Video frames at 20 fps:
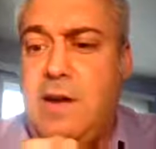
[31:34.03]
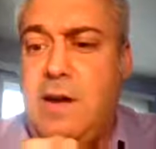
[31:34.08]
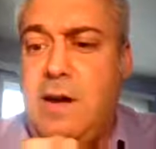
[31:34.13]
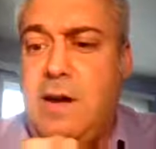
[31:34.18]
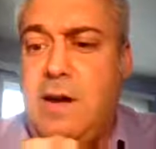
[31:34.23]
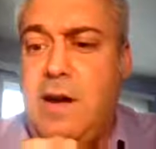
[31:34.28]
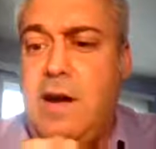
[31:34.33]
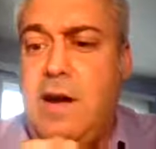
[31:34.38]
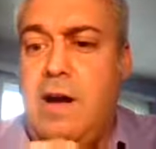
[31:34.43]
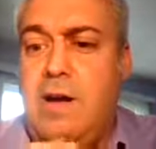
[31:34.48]

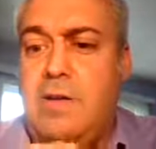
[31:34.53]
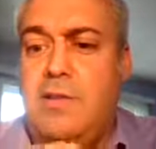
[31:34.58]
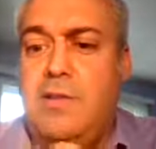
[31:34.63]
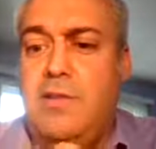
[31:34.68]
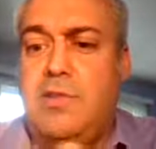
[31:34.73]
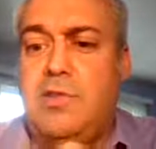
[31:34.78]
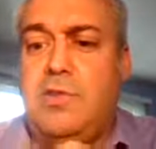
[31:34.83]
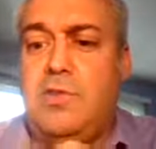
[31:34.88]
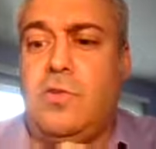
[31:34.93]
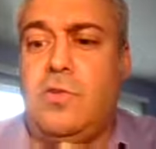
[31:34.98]
our
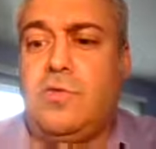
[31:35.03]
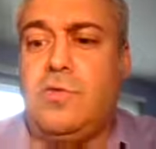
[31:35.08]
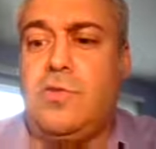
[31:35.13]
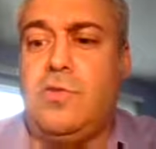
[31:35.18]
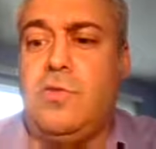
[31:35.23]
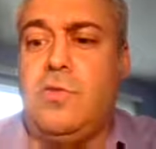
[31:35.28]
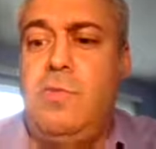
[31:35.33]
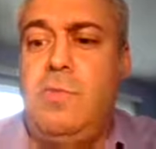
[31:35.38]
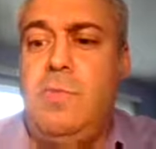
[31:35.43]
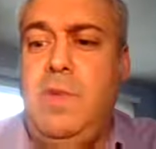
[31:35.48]
other
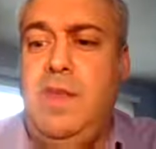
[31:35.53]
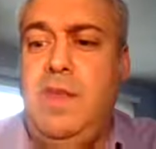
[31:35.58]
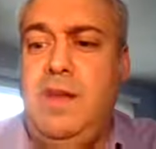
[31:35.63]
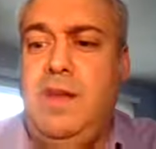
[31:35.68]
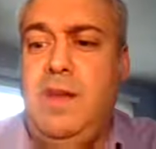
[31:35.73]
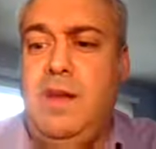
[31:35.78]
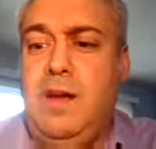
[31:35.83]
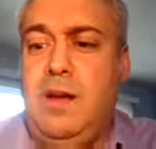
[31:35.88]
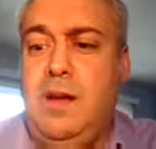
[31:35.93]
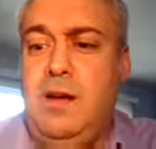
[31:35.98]
social
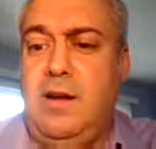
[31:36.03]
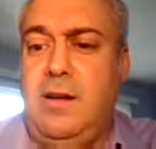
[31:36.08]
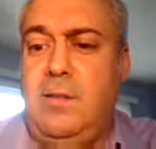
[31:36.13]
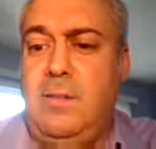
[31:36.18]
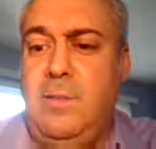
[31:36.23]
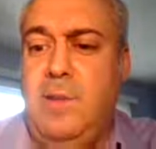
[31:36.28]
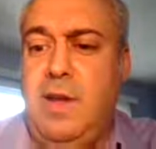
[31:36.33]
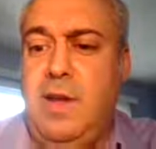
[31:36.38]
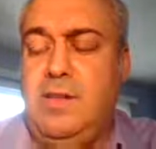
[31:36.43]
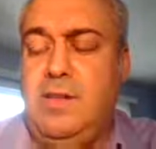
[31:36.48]
media
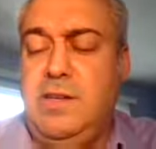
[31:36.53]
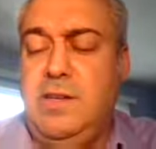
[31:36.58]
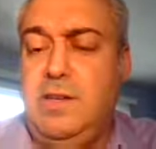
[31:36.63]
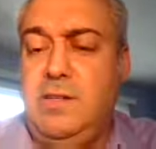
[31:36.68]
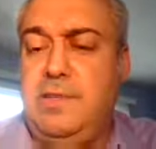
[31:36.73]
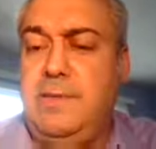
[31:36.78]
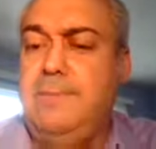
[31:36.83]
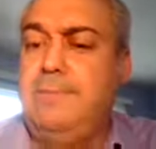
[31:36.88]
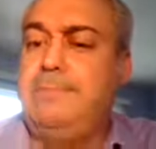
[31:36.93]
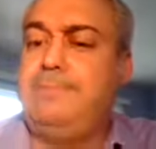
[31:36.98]

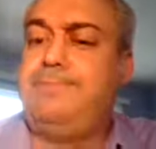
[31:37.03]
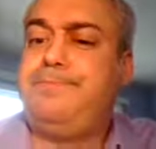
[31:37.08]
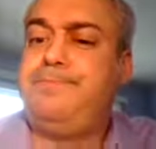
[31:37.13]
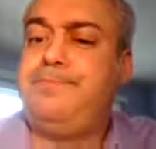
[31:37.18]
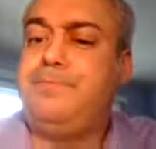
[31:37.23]
pages?